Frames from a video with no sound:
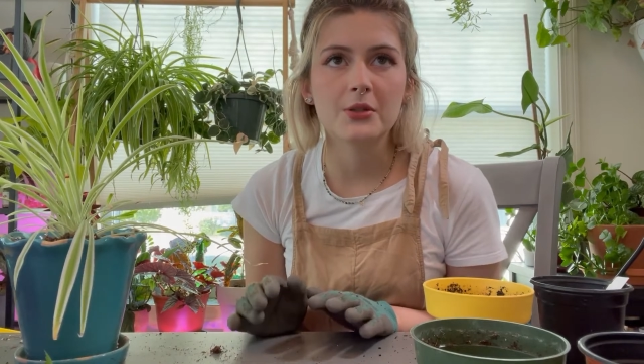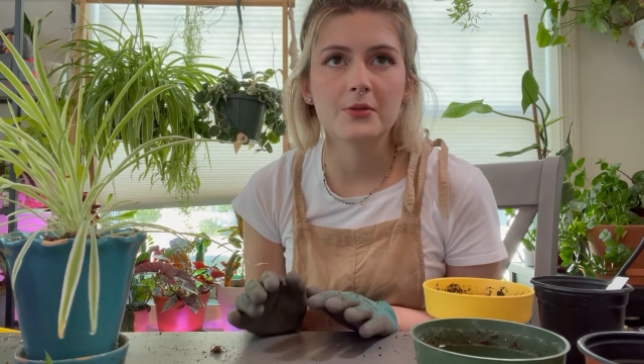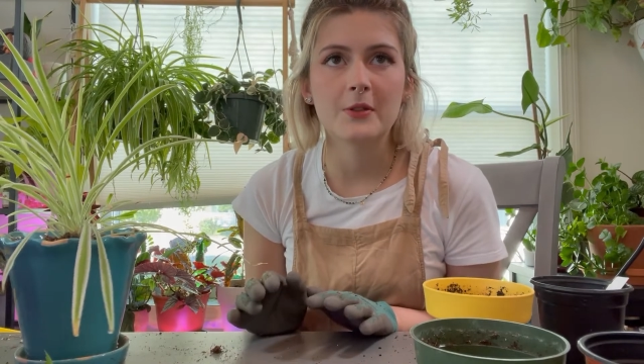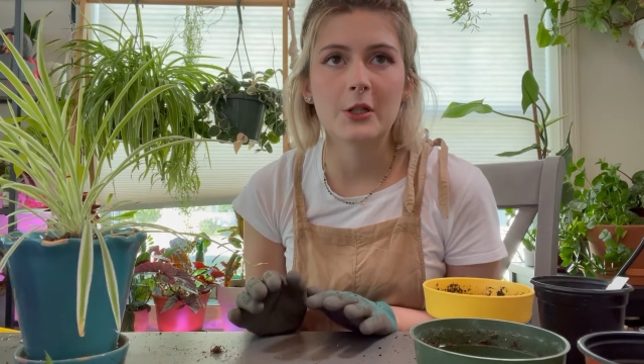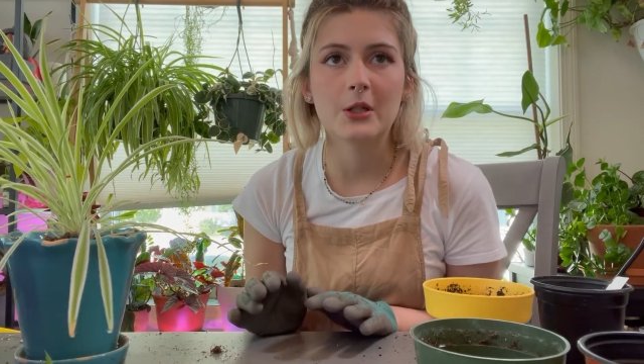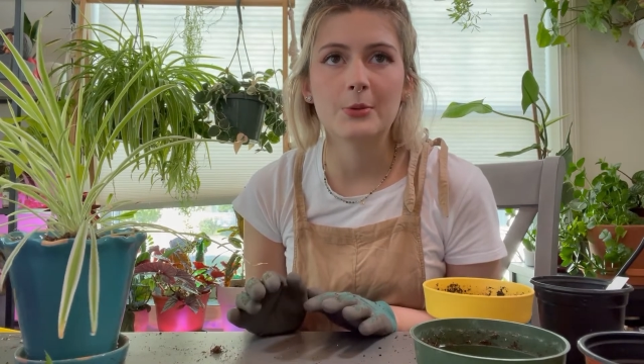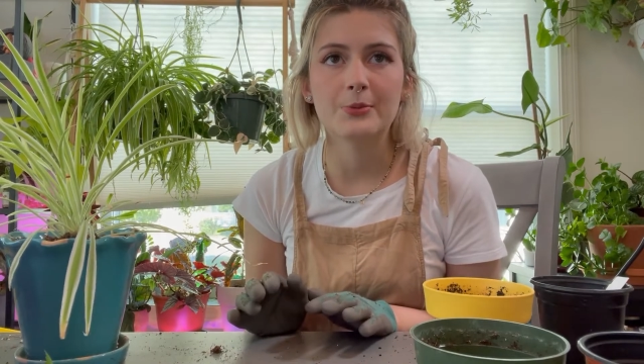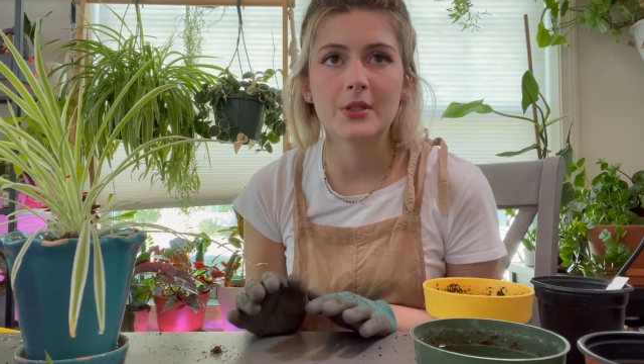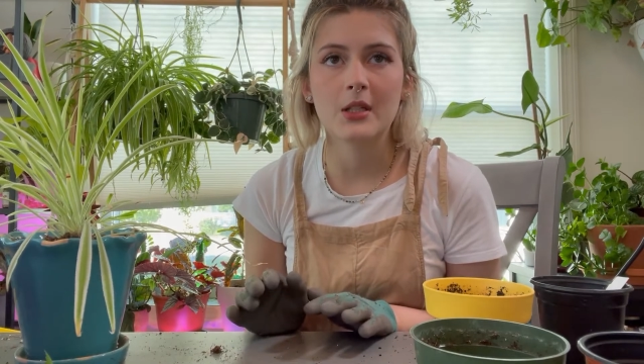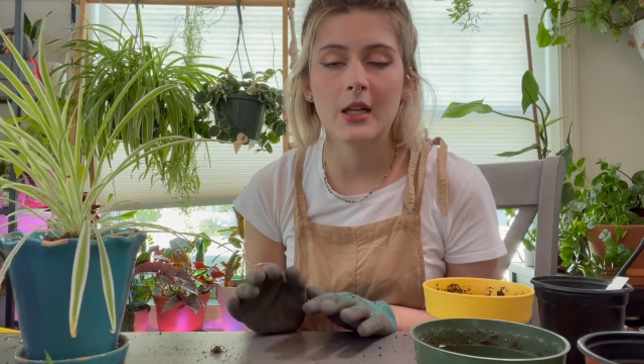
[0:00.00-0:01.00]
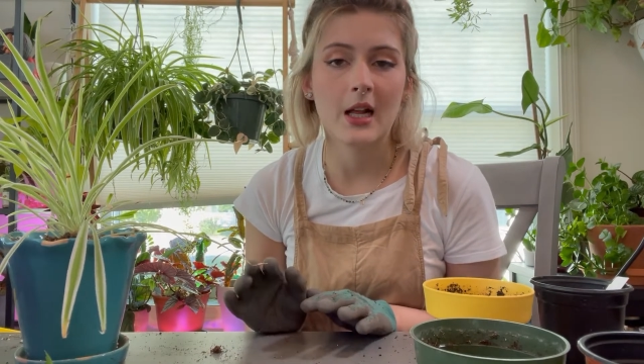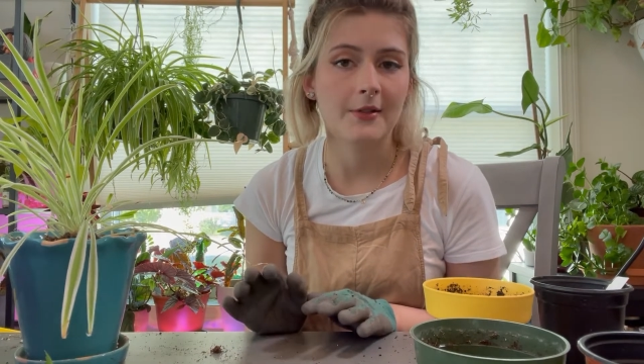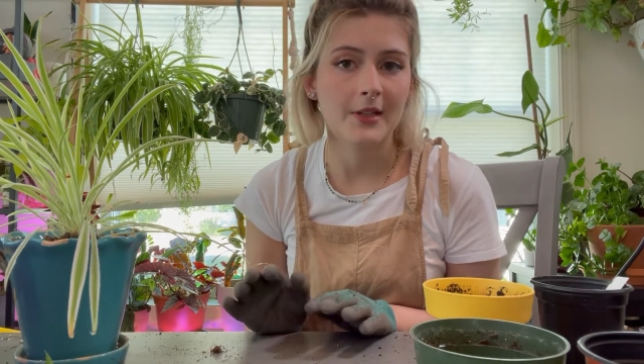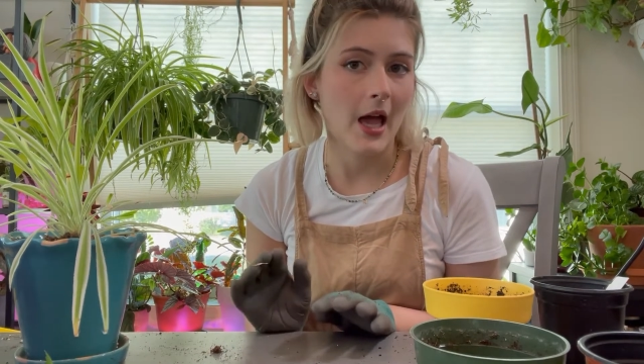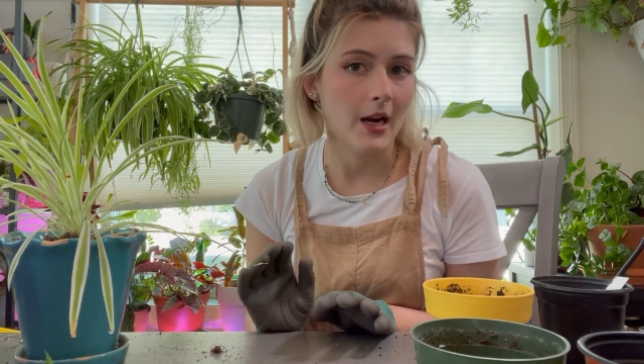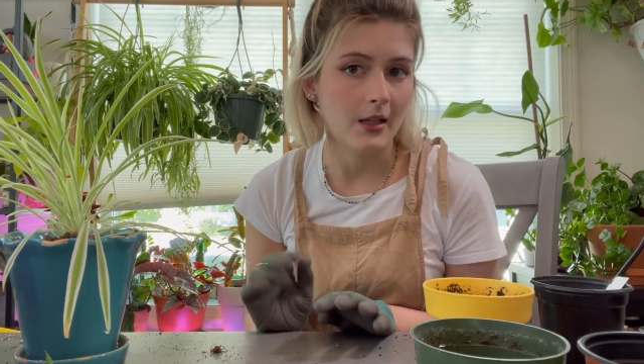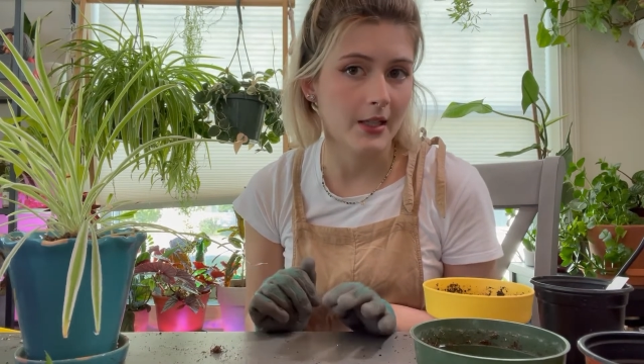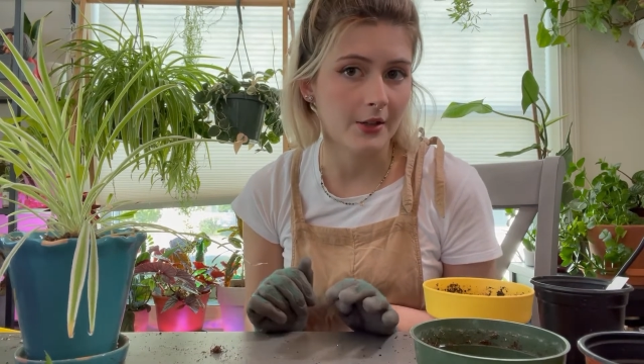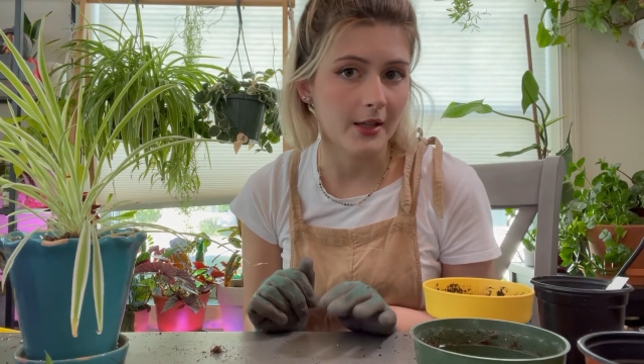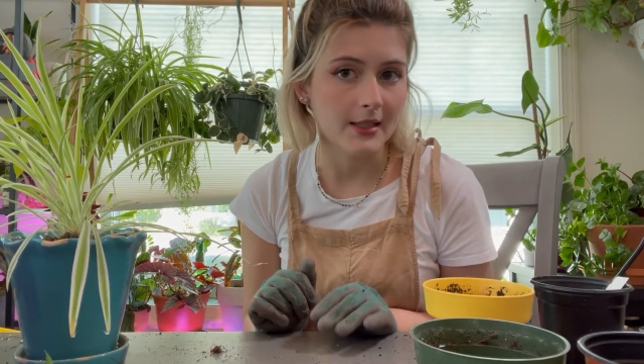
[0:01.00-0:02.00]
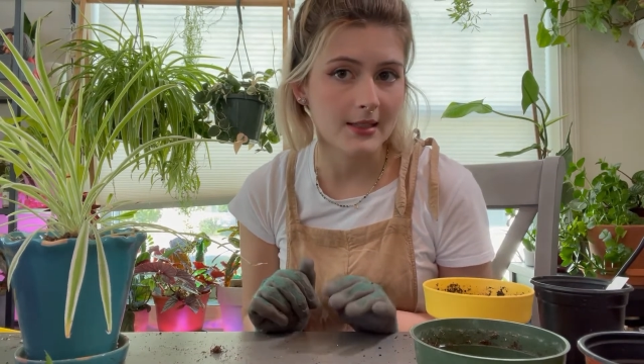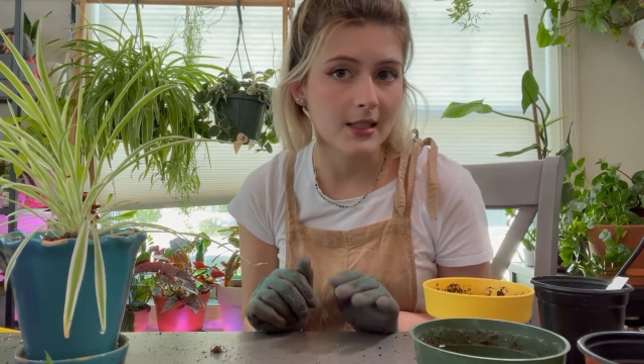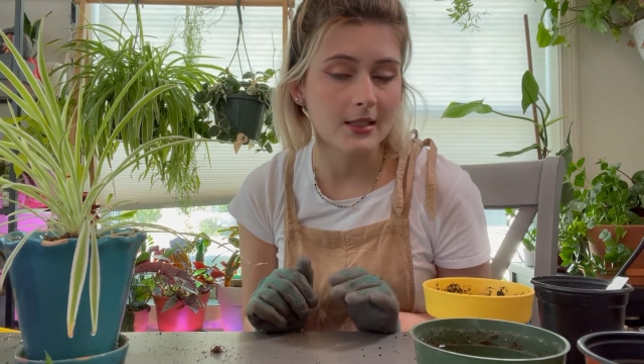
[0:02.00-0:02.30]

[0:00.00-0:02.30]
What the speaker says: filmed and have to edit like crazy,